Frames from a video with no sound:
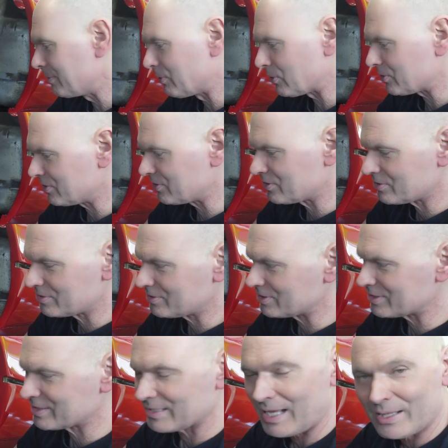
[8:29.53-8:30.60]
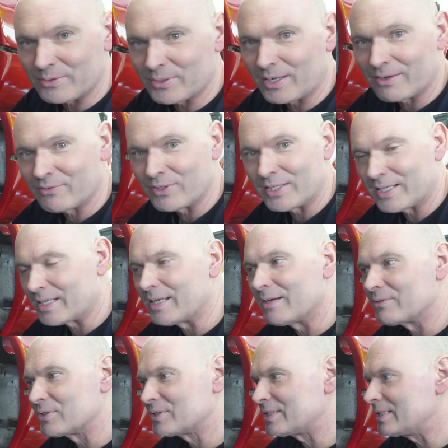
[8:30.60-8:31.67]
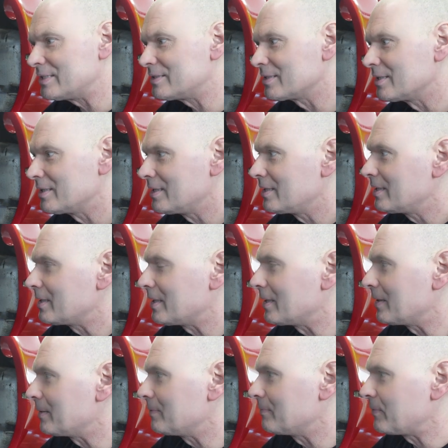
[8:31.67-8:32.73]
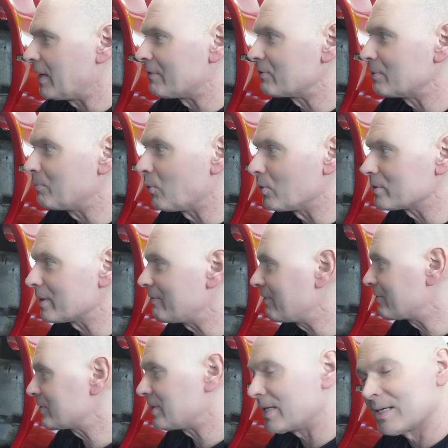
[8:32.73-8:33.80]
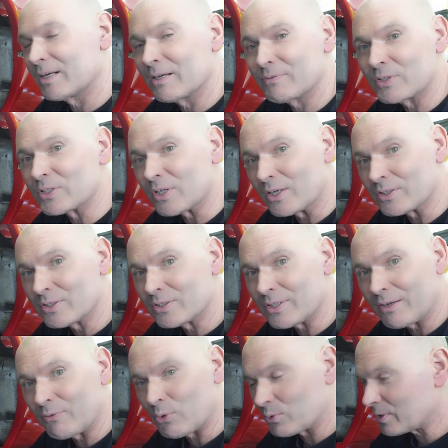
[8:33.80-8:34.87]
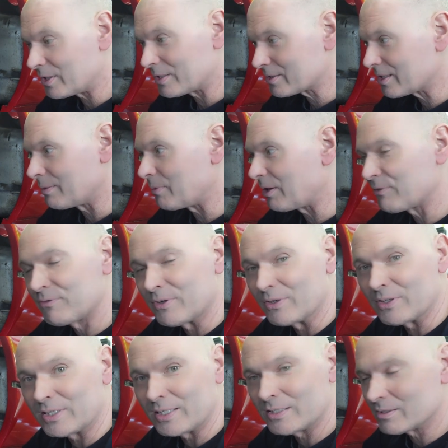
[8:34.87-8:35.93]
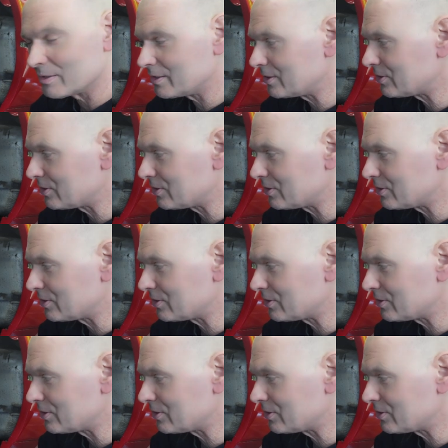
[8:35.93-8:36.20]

about just slathering everything in never sees. Every bolt I've ever taken off this car since I've owned it has come off fairly easily,